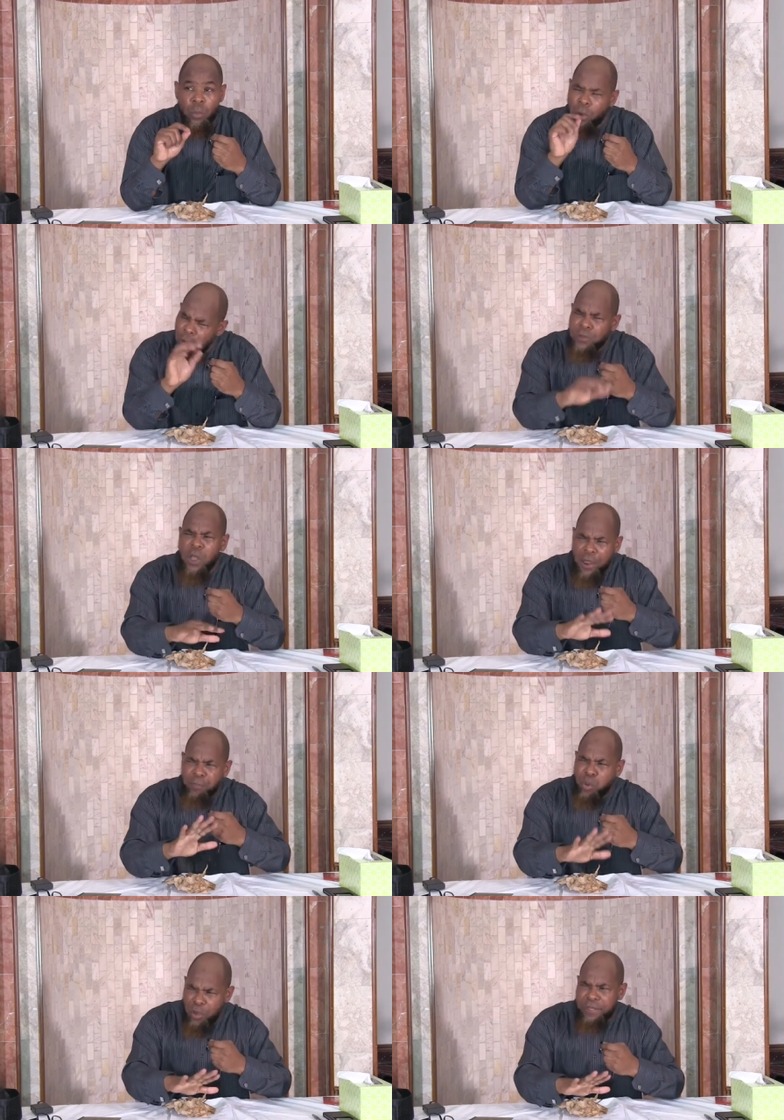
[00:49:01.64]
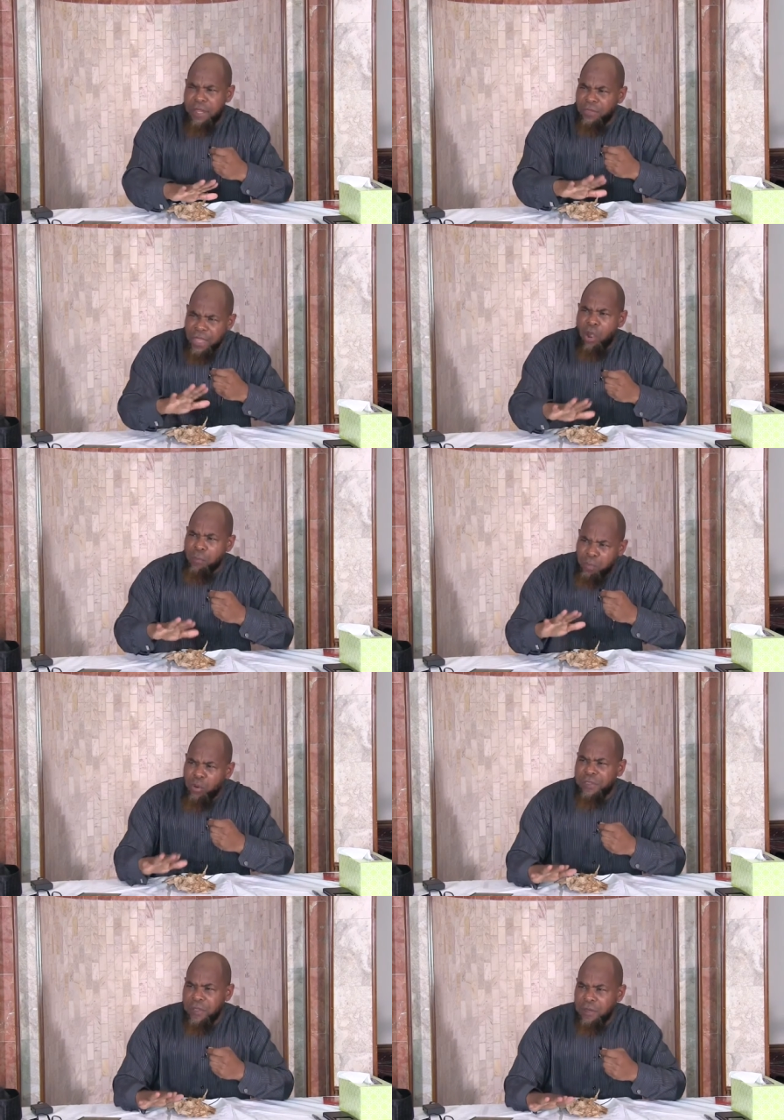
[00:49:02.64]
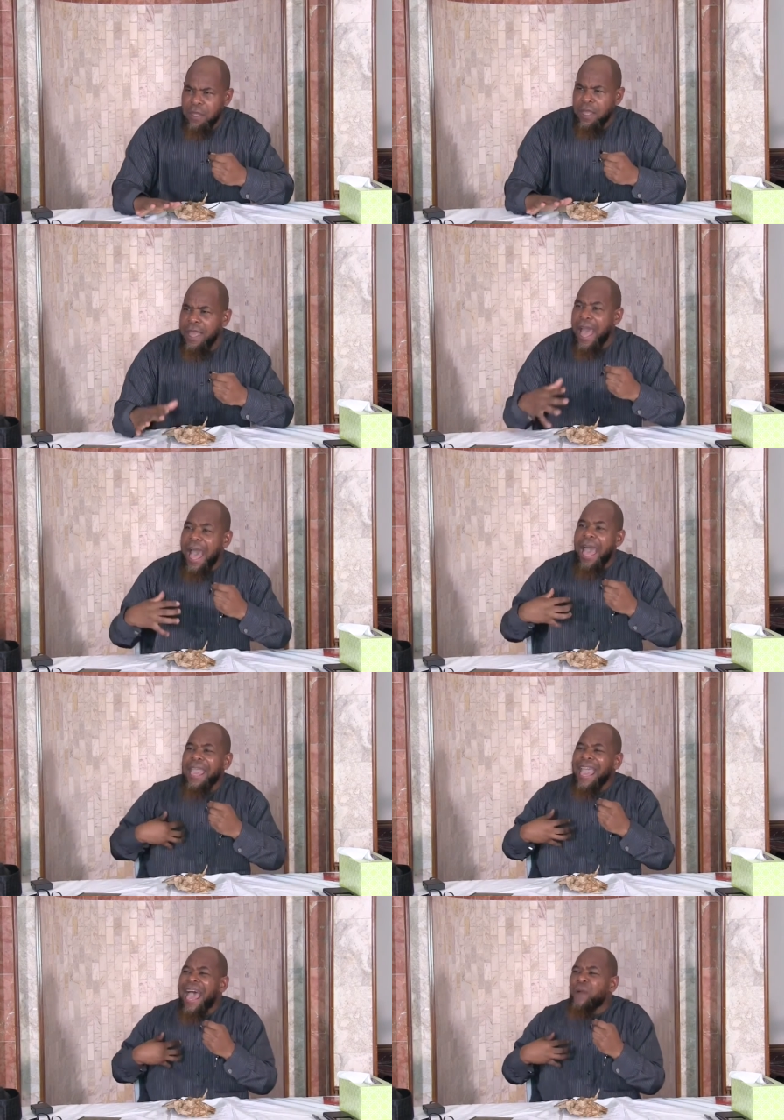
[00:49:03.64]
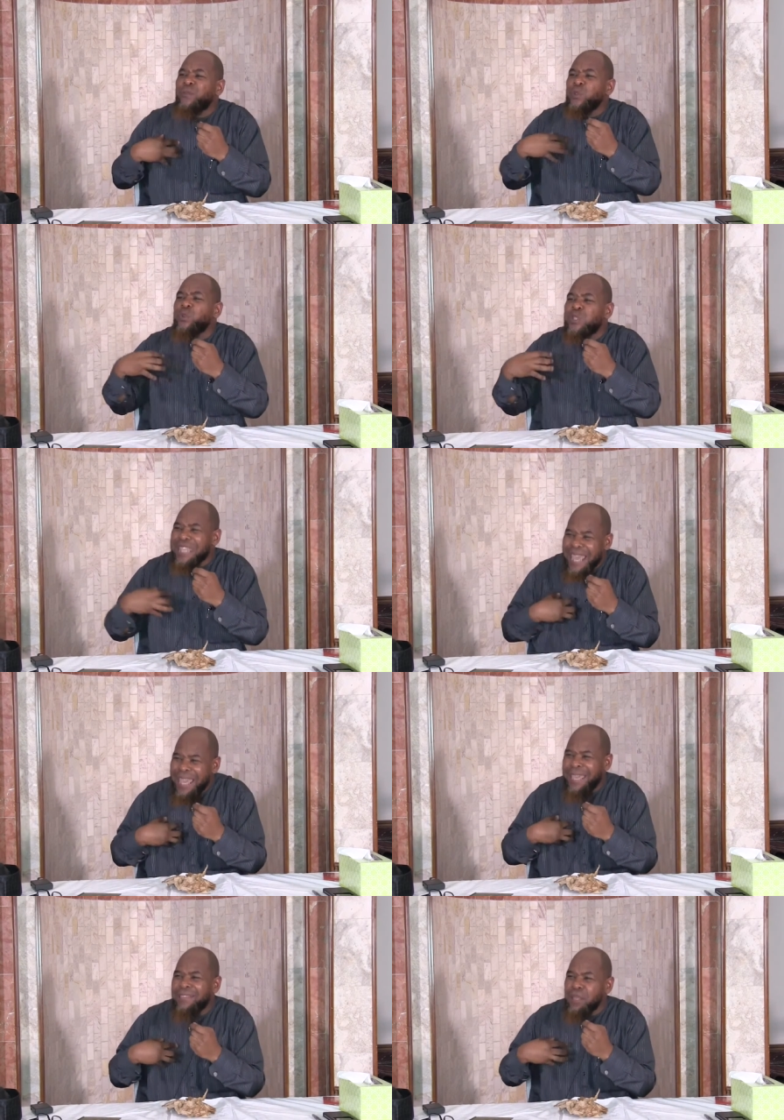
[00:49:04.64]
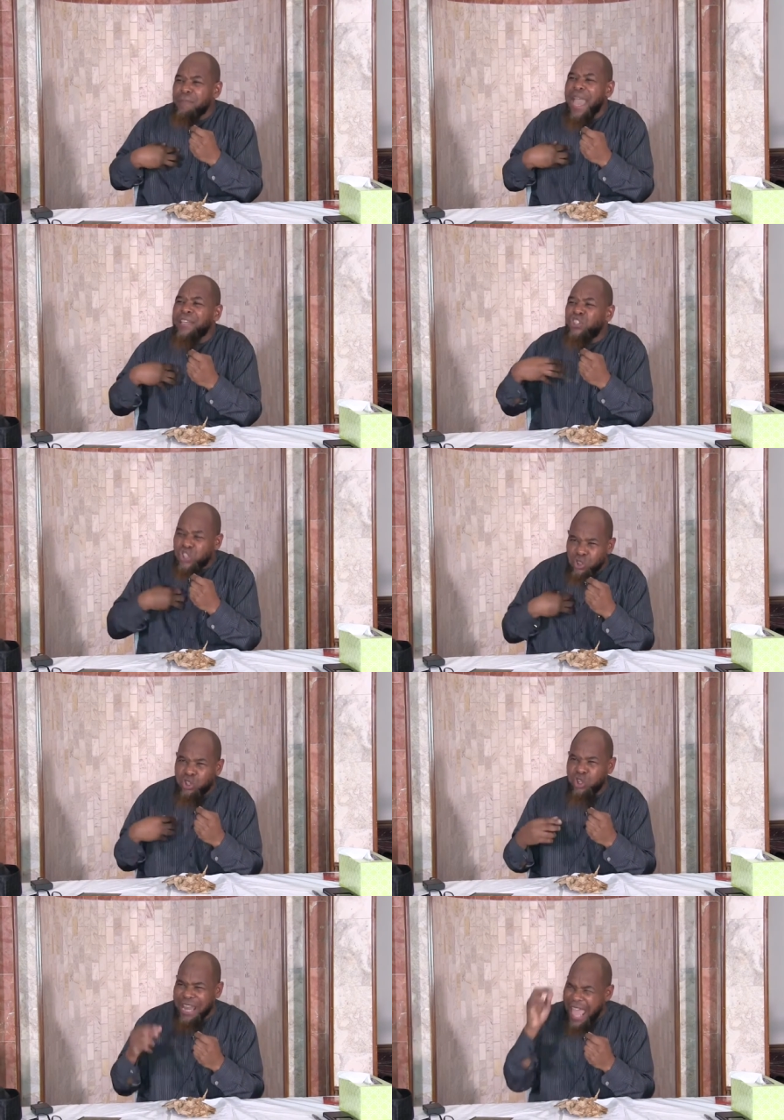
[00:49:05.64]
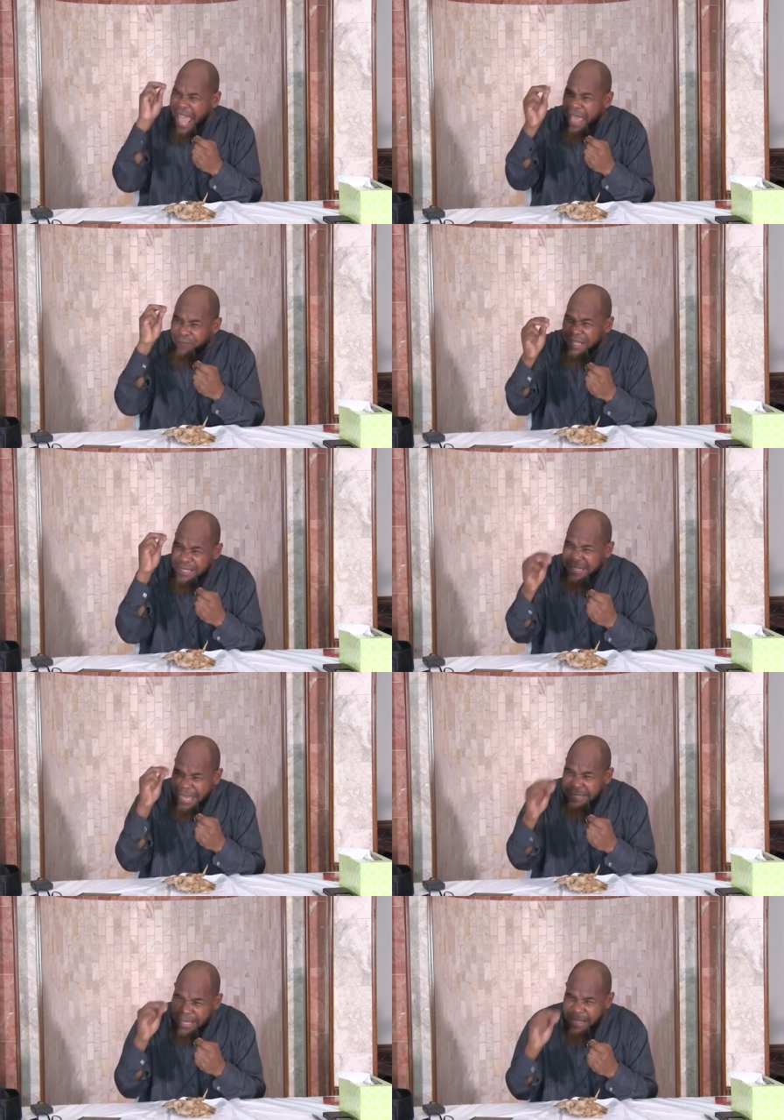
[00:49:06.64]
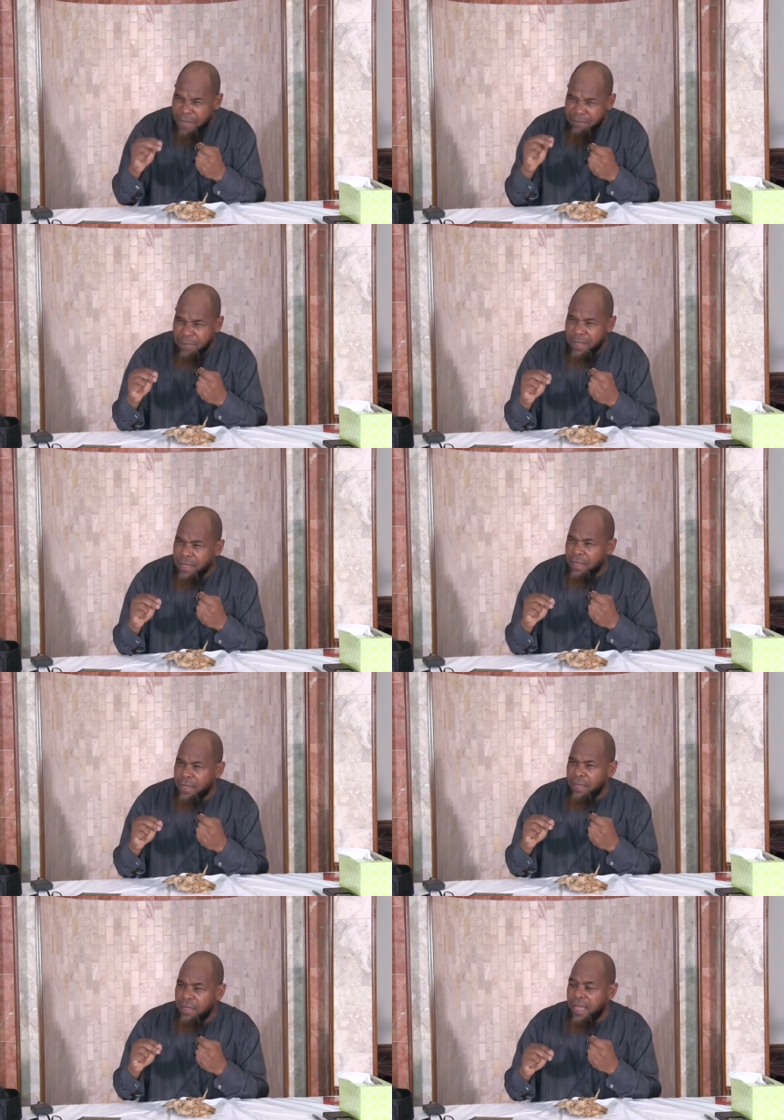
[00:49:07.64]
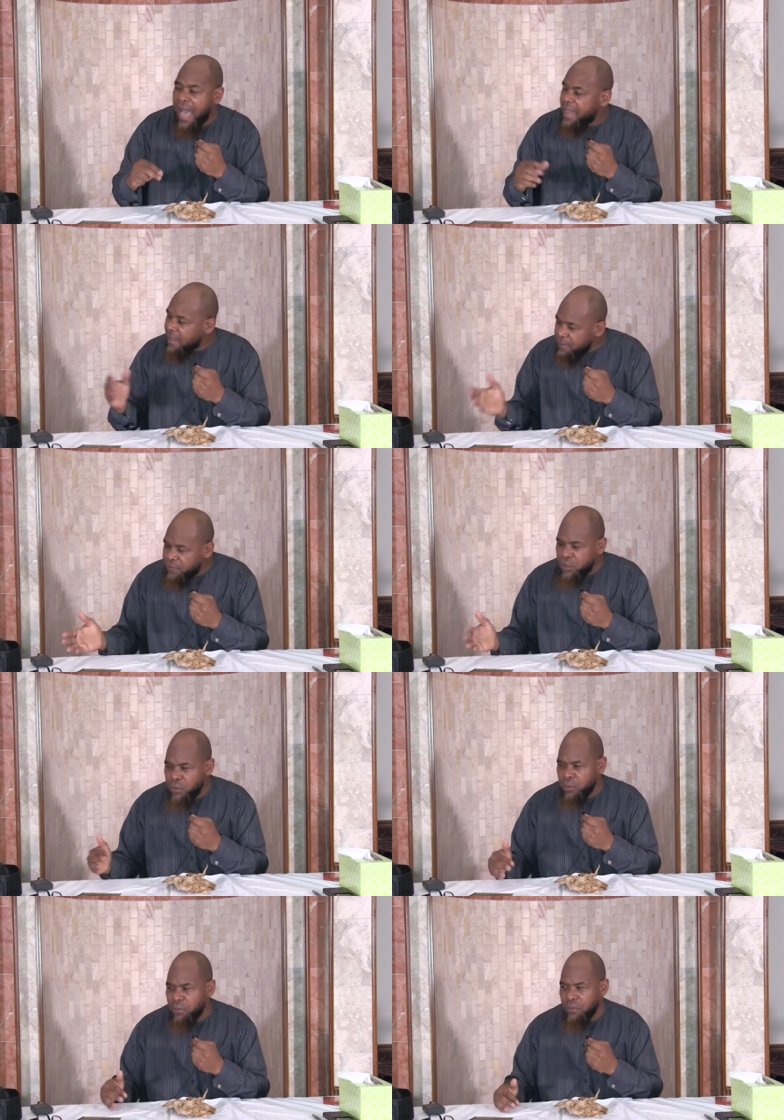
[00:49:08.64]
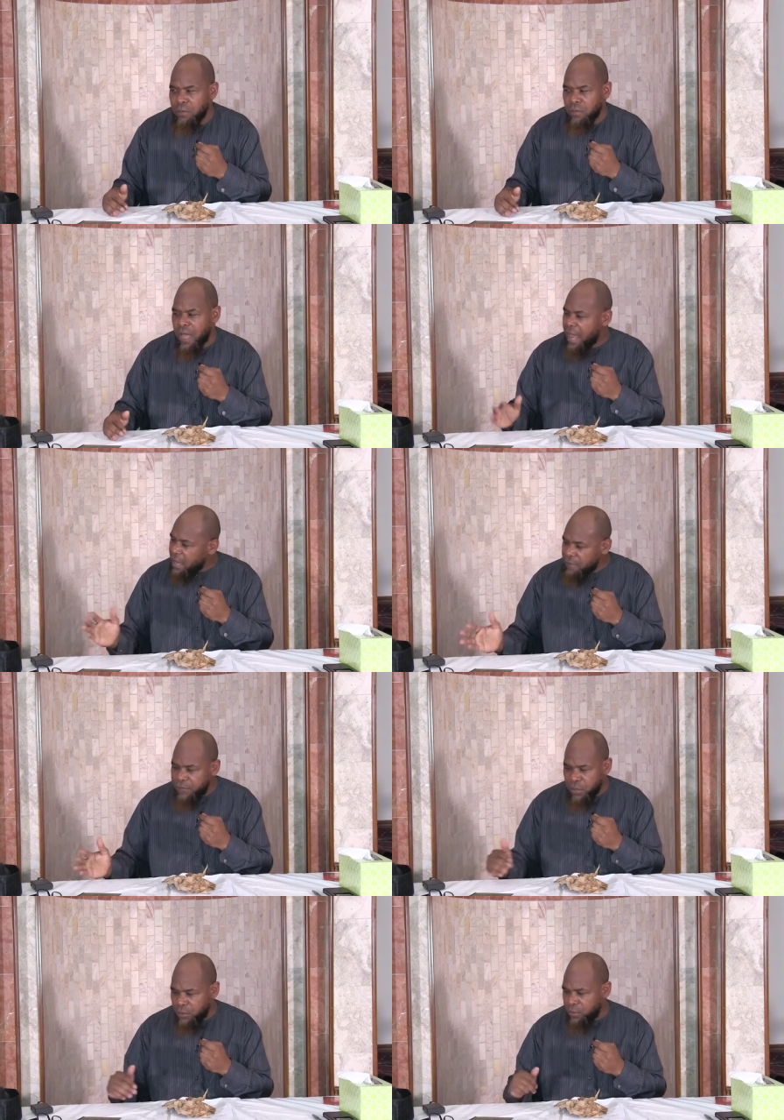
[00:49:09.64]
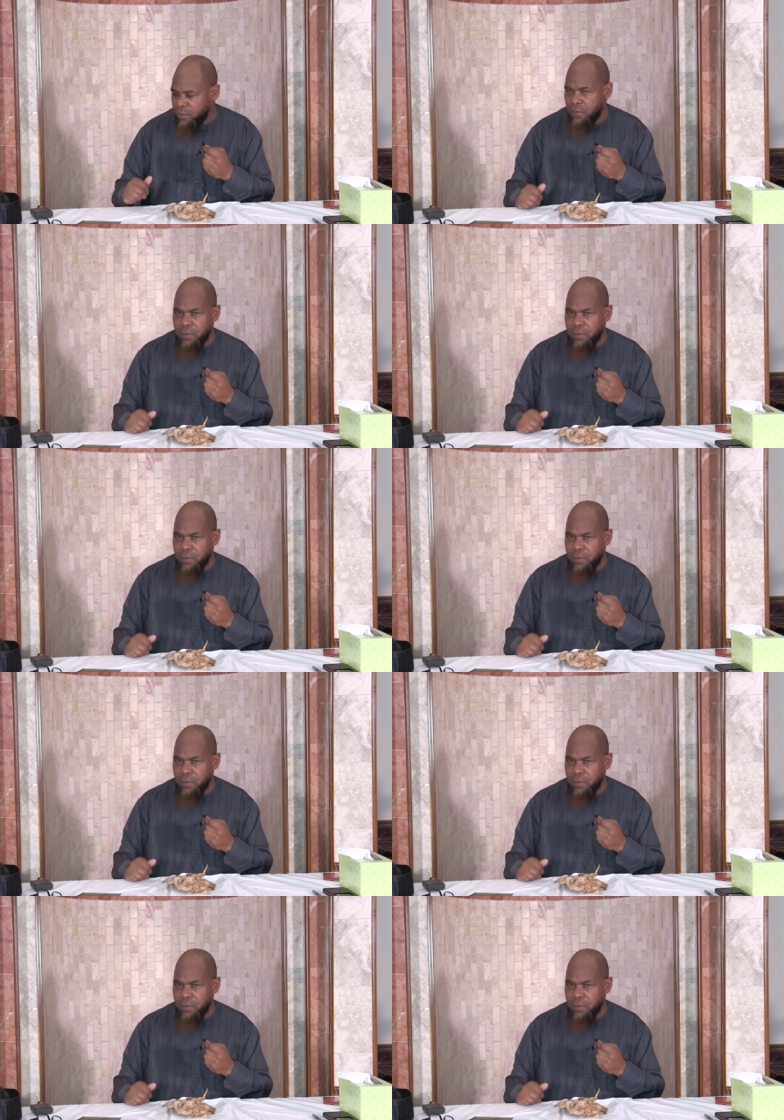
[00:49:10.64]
Words are important. They are important. I have to say to my children, I have to say to them, I love you. I love you.